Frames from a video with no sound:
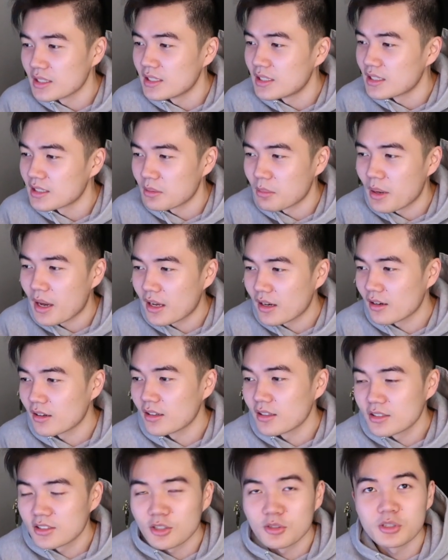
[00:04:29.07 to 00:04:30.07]
It doesn't
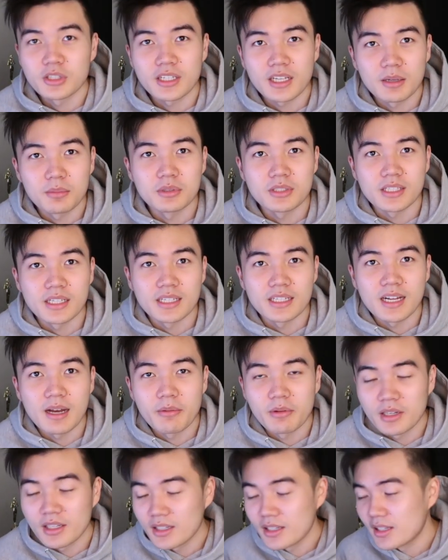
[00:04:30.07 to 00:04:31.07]
matter. Don't Look Up is getting
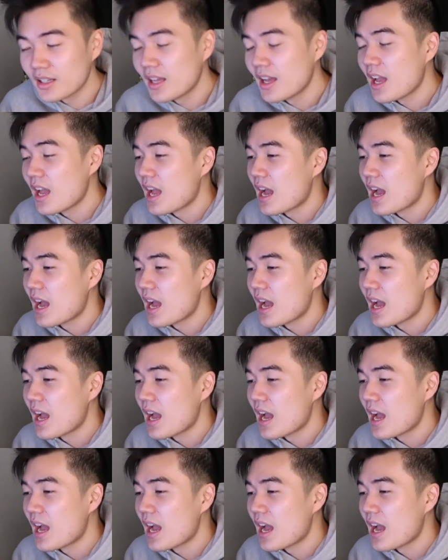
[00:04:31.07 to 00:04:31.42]
nominated.